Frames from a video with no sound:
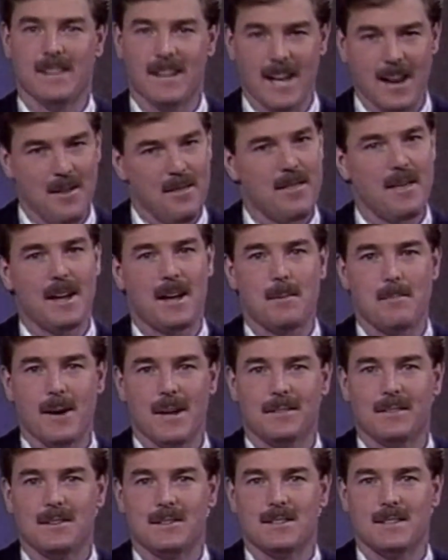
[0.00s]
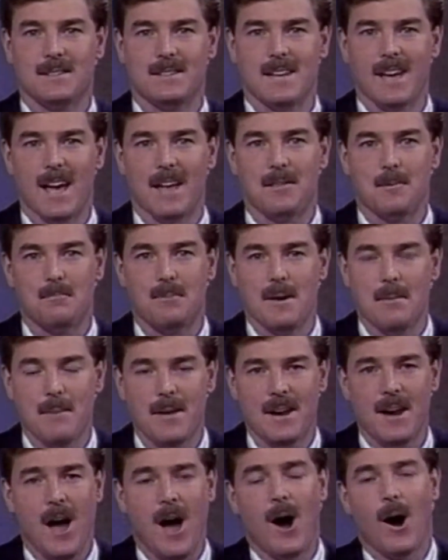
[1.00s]
You got to think about this a tad. The
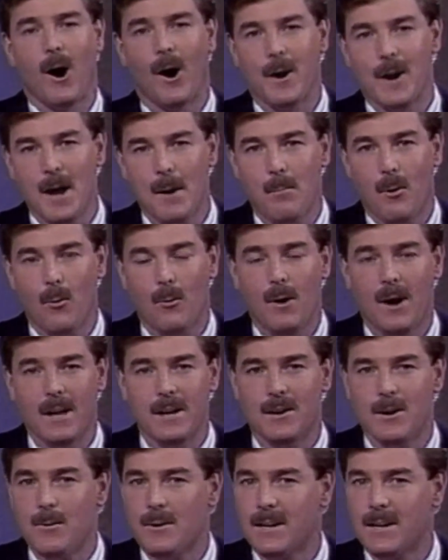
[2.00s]
Penmen are number one.